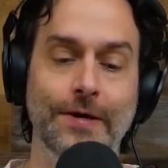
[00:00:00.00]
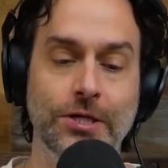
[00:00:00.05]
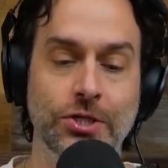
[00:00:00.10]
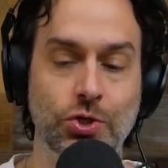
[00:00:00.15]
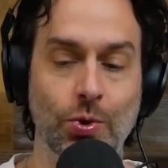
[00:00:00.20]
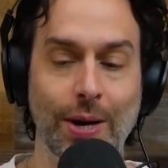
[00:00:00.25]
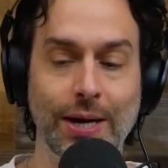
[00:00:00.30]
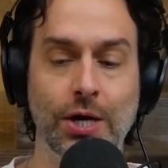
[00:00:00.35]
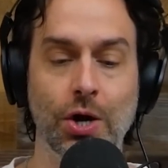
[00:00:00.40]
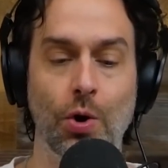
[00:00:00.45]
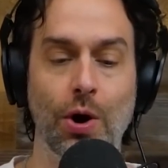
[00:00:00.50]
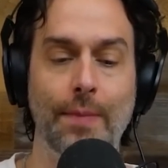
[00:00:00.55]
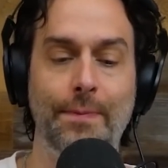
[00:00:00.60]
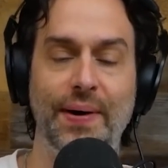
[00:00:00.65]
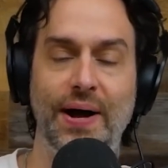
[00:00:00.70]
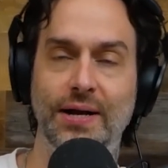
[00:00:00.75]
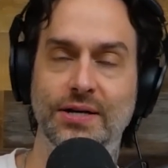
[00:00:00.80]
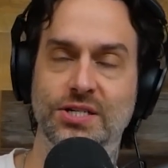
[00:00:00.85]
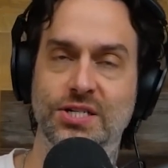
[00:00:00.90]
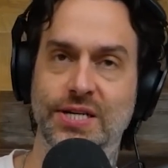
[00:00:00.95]
So I go up
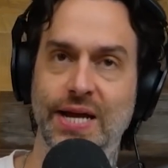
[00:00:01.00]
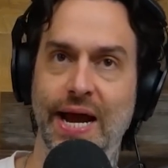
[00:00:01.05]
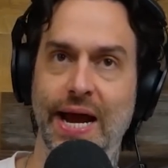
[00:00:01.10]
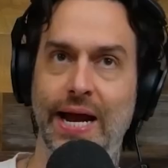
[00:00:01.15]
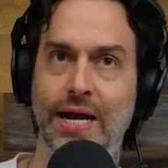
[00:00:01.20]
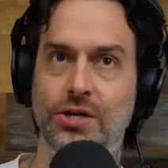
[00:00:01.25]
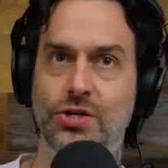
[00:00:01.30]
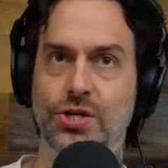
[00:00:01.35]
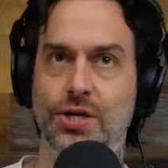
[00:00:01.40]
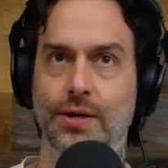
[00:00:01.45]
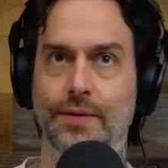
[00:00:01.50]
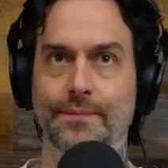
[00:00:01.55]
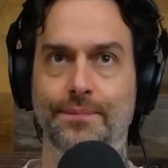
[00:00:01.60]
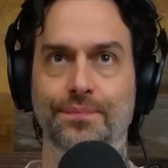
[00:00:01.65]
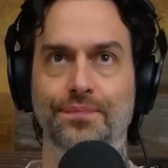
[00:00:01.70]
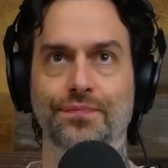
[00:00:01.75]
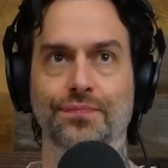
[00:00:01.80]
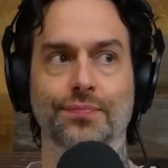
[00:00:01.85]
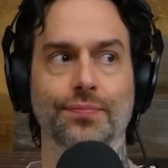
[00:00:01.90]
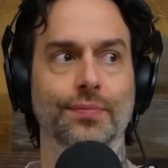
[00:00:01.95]
on stage,
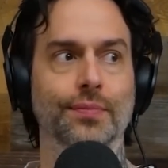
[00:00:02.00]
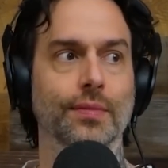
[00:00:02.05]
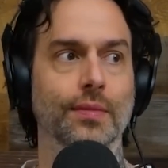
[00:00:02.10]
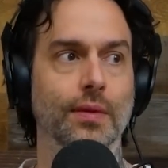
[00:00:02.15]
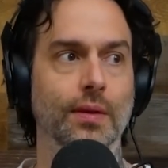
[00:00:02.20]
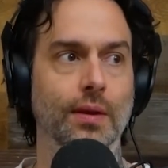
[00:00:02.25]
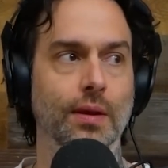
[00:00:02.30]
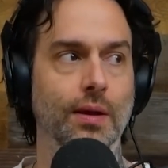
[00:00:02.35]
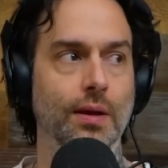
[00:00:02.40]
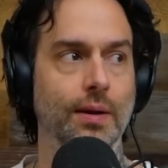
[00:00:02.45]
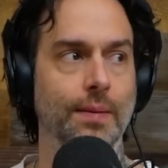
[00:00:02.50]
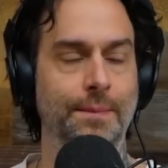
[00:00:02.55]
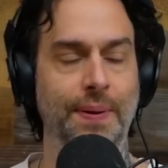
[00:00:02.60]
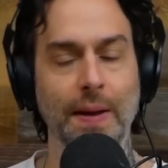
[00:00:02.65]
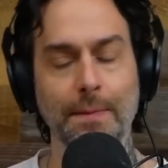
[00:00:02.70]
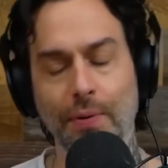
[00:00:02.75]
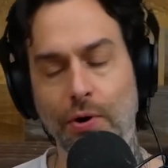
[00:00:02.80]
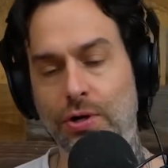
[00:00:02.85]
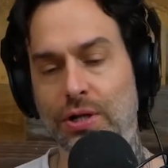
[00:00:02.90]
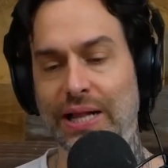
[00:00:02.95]

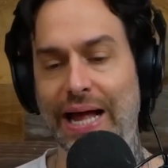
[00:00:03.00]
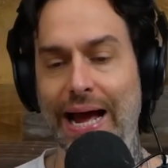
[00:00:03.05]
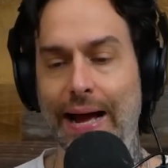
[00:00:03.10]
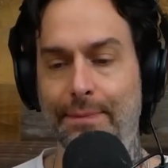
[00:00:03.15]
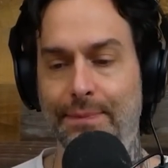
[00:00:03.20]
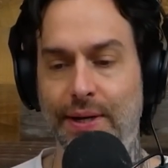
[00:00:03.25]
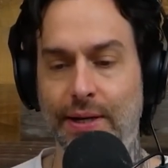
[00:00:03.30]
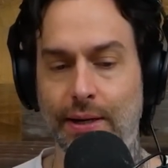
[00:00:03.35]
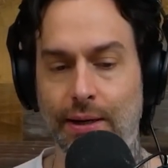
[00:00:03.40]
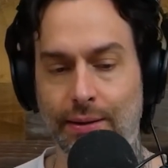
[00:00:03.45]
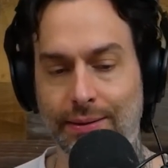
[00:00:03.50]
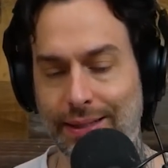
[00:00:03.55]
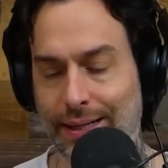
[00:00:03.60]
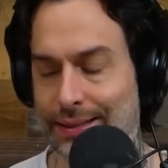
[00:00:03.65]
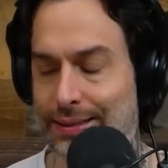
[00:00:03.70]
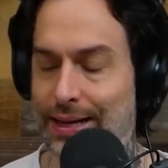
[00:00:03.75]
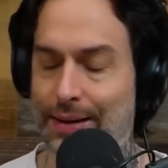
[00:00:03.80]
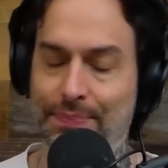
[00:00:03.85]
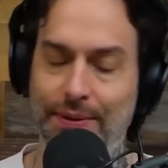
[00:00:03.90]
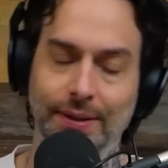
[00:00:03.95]
people clap, you know, and I
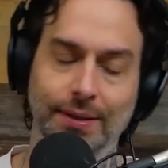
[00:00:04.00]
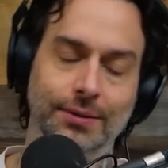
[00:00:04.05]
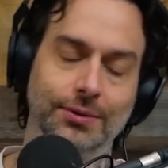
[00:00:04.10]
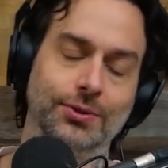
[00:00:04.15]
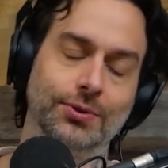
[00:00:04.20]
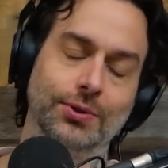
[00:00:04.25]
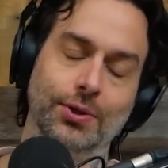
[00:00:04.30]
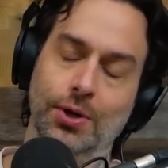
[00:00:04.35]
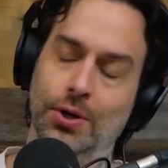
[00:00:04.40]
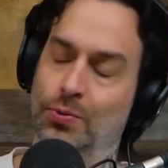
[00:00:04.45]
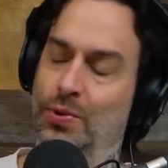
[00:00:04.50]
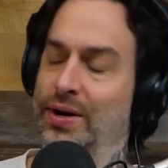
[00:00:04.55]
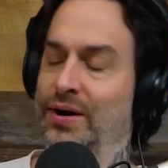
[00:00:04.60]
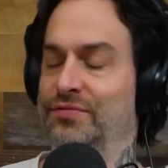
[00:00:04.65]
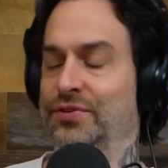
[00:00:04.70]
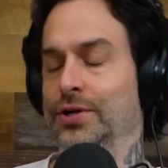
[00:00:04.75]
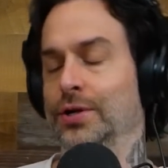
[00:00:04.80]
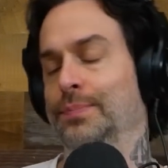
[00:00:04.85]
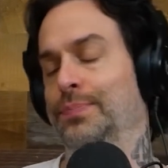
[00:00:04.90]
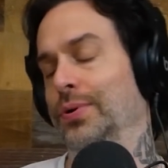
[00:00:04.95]
clap a little too long,
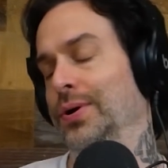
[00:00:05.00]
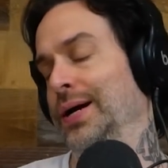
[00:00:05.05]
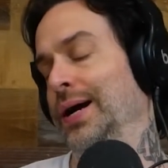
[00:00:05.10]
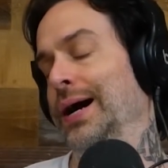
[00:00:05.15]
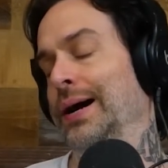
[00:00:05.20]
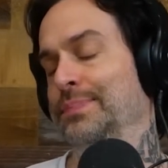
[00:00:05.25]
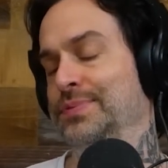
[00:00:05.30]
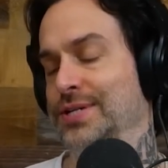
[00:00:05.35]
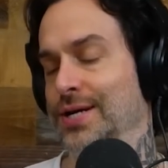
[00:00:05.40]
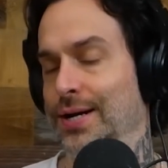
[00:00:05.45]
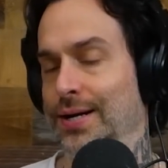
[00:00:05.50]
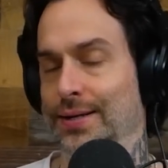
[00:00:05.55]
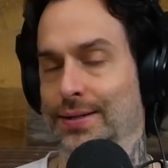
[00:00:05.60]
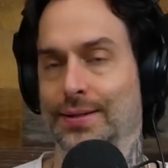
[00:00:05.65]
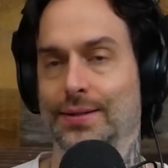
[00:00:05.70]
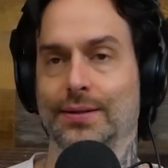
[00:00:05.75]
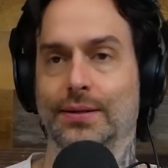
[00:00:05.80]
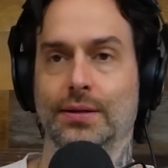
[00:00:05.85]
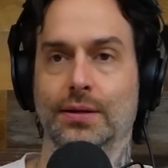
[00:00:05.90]
whatever your boy hops on.